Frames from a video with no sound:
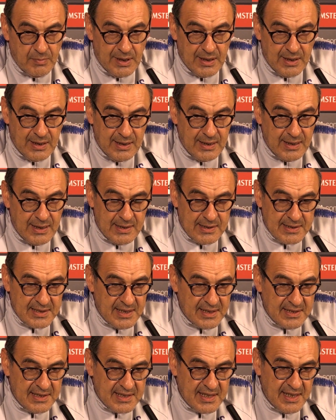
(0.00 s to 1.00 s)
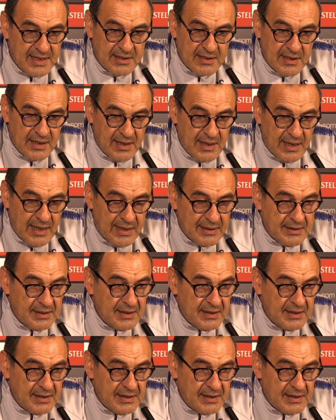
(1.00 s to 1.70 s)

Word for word: But as I said, uh, I